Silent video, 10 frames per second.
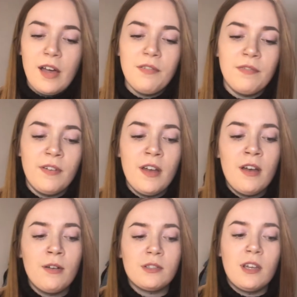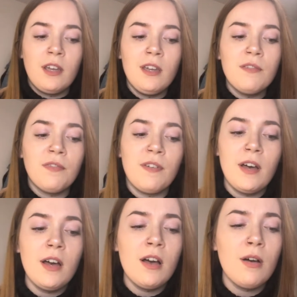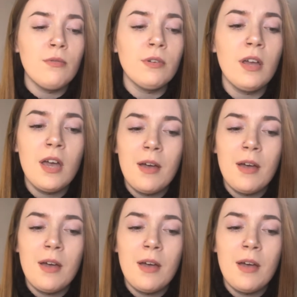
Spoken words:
I felt he found